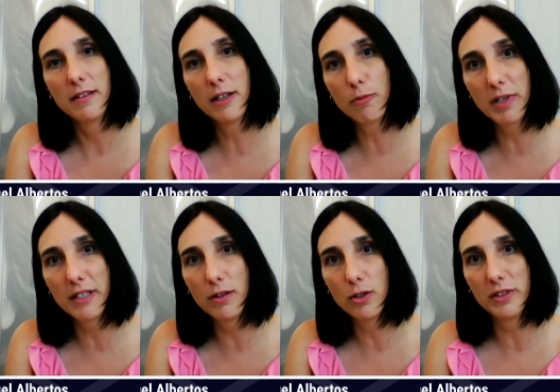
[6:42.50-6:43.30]
the
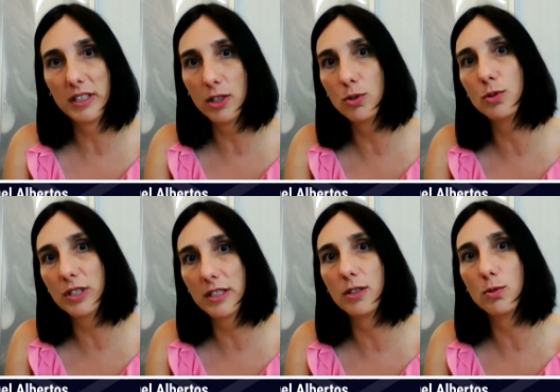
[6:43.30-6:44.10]
radio, the
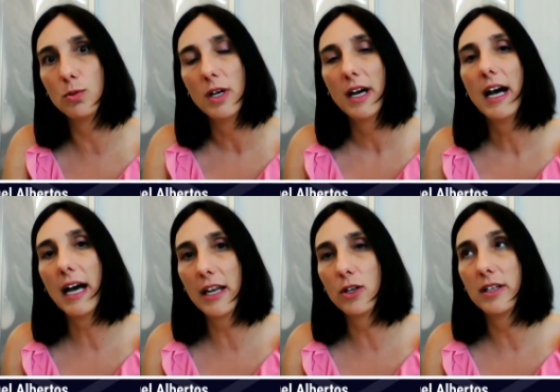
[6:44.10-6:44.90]
UCU,
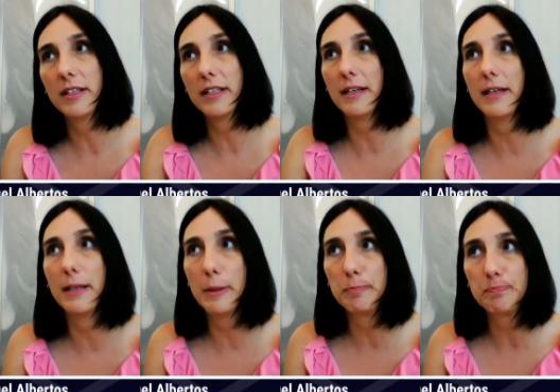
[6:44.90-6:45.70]
and
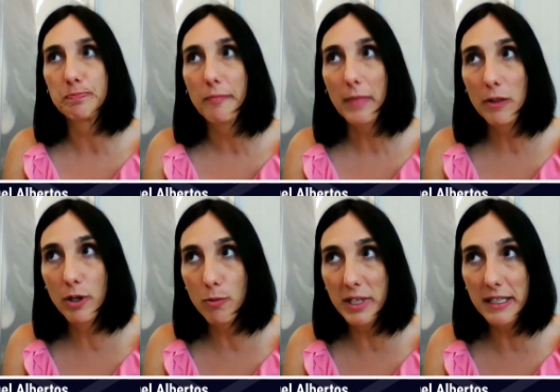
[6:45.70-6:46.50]
um,
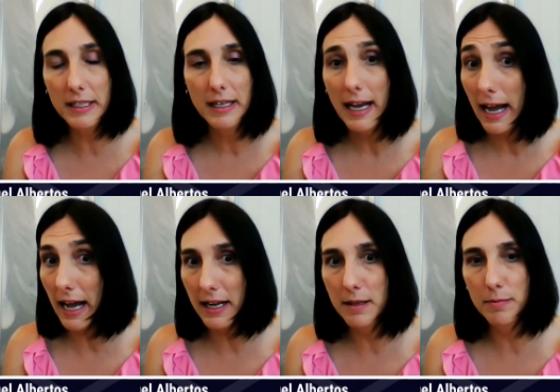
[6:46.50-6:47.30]
the RIC
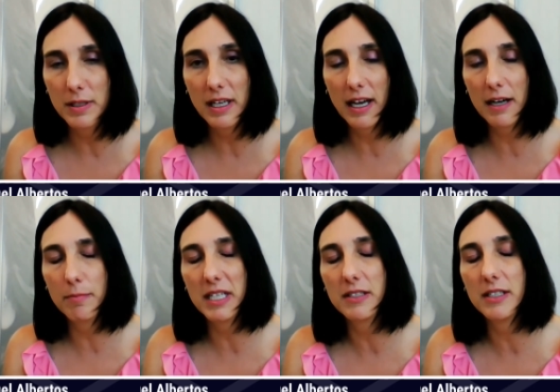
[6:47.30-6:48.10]
are, are
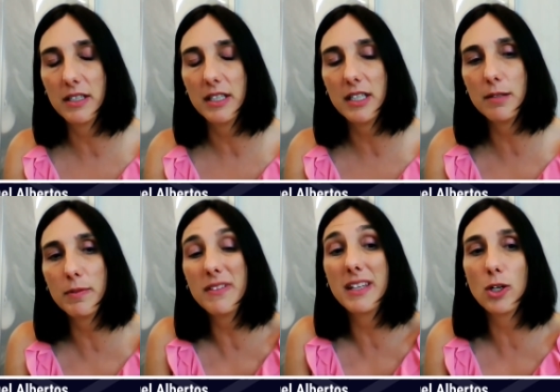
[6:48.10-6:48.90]
basic.
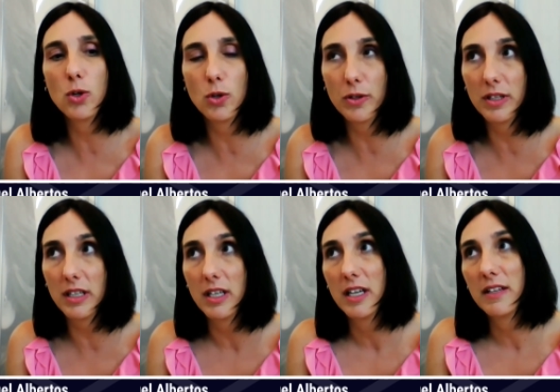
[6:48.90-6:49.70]
Even the, co-
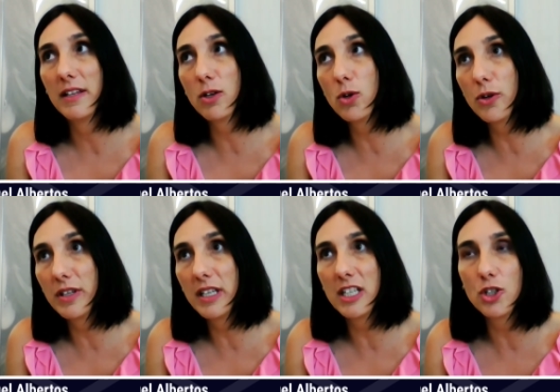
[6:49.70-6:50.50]
the
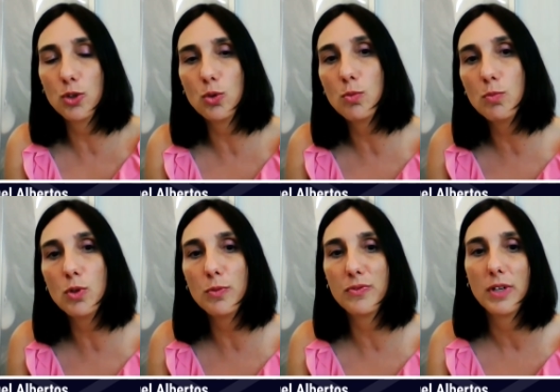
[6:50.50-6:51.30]
coordination to
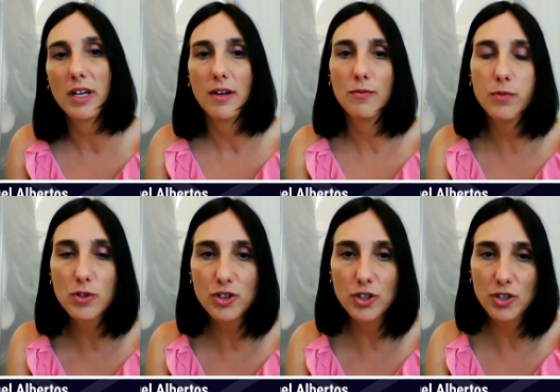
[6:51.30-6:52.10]
move
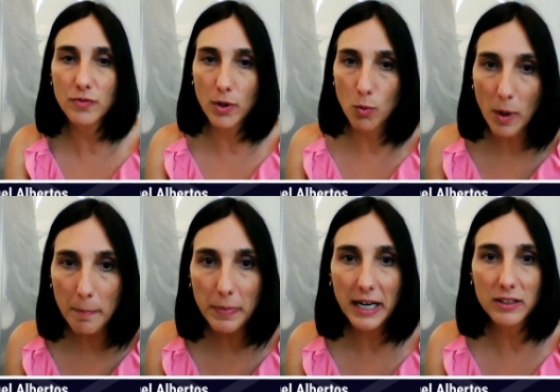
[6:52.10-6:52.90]
functions from
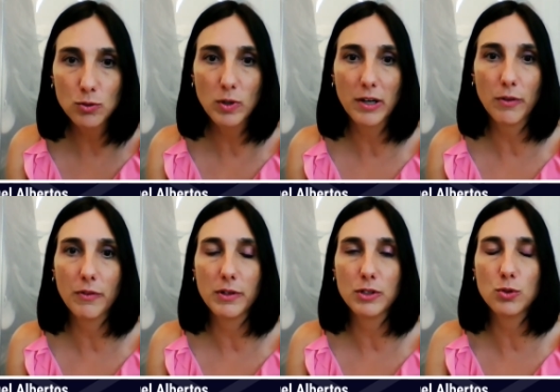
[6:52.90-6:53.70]
one part to
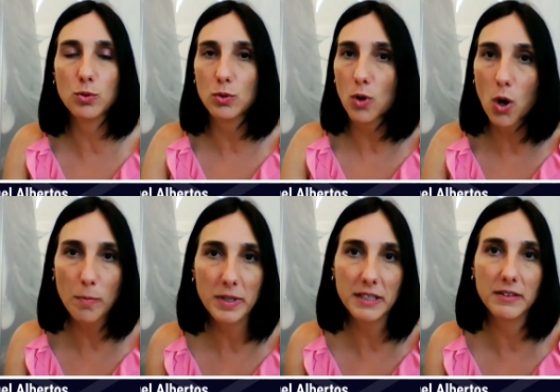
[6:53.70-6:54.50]
another. So
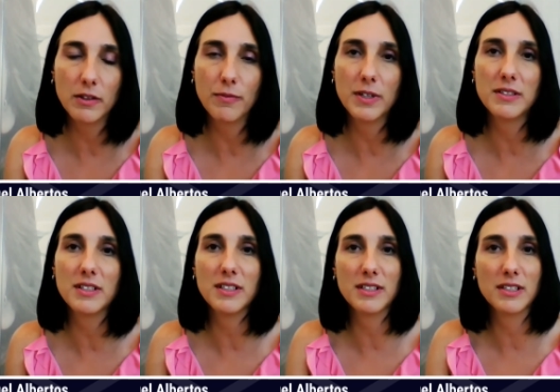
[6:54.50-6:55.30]
open
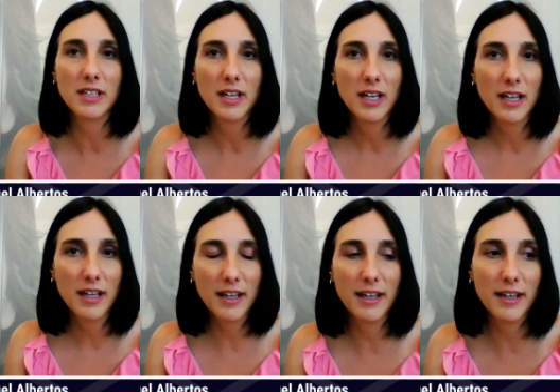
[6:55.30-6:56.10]
interfaces
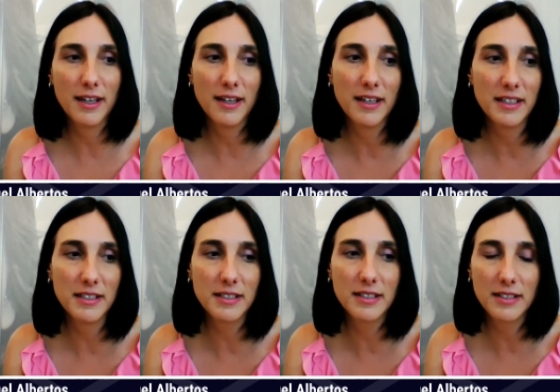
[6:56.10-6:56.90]
uh,
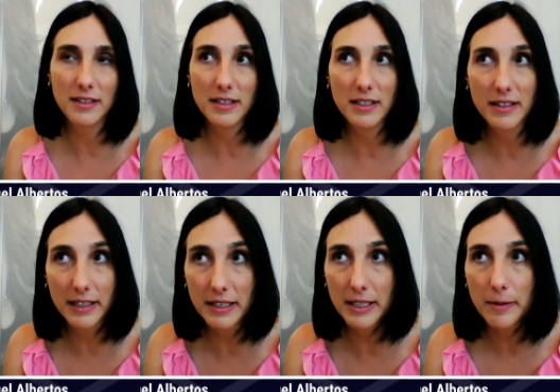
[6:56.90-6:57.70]
is
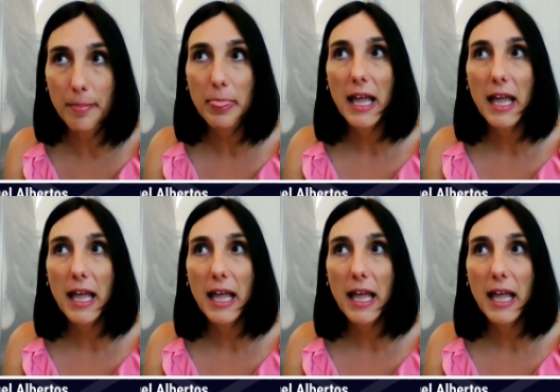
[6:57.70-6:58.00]
the key.